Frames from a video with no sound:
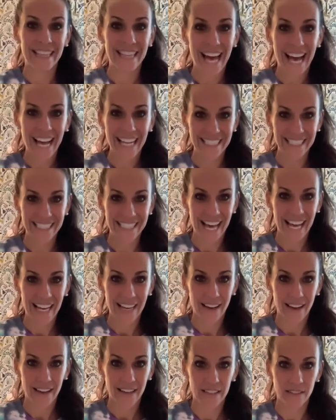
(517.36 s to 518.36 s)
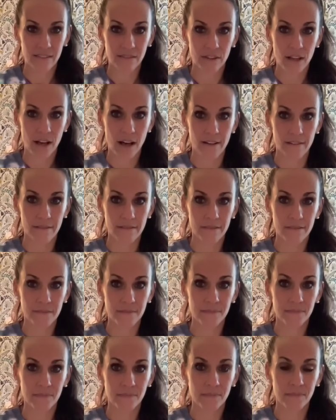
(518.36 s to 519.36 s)
That's that kind of love.
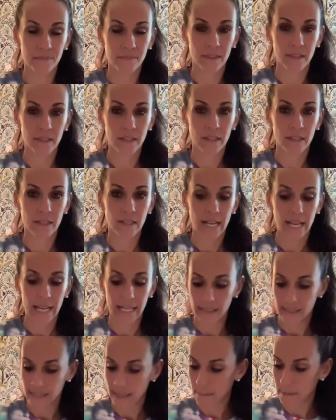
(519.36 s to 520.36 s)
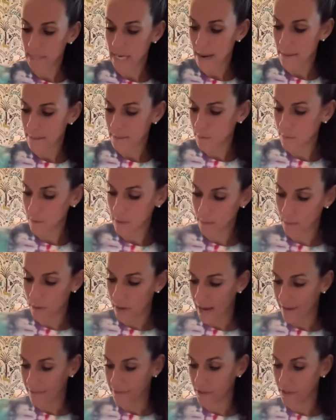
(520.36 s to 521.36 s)
And sometimes people
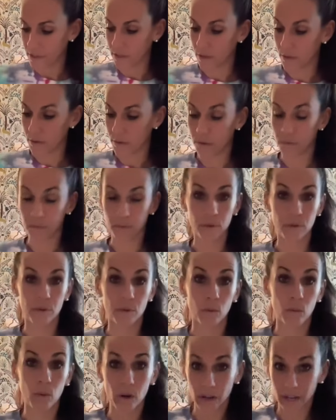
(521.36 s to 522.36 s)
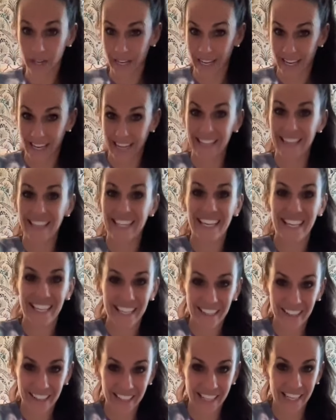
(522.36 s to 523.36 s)
have to go through the working, the
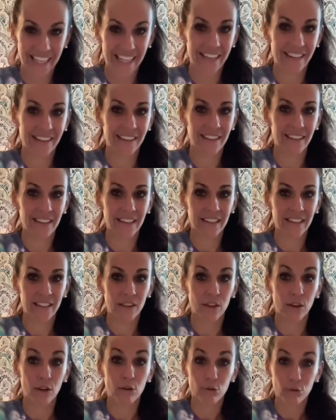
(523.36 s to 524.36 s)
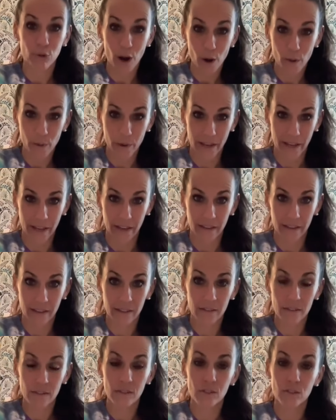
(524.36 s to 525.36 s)
healing, the
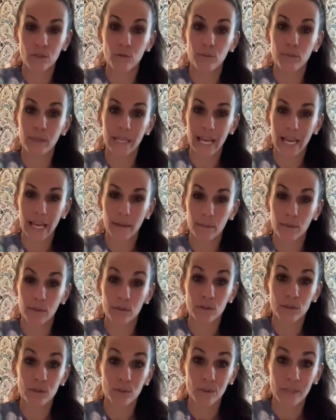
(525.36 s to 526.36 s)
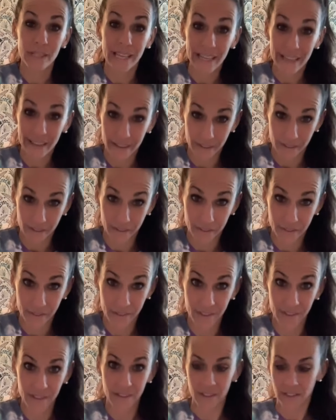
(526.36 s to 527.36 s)
growing to be able to give
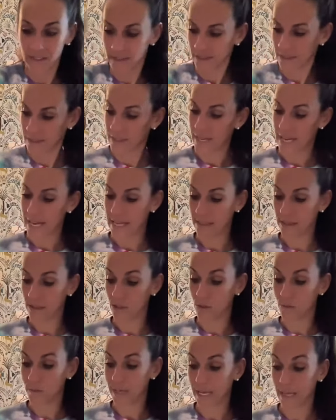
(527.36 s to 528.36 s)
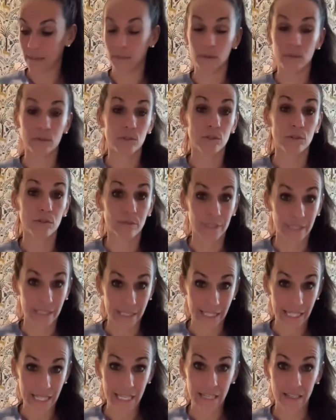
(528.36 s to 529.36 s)
and to be able to
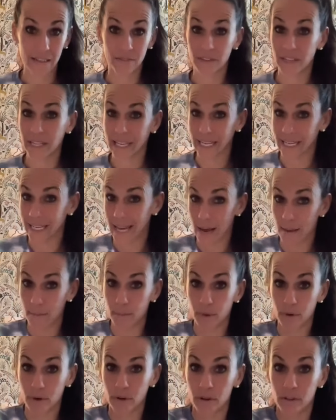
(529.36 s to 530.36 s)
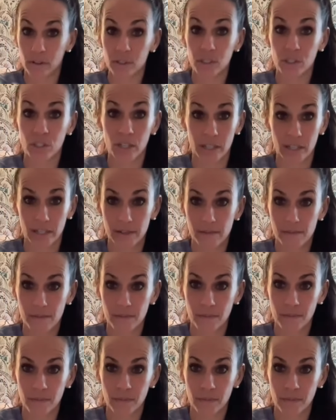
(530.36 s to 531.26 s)
receive like an emperor should.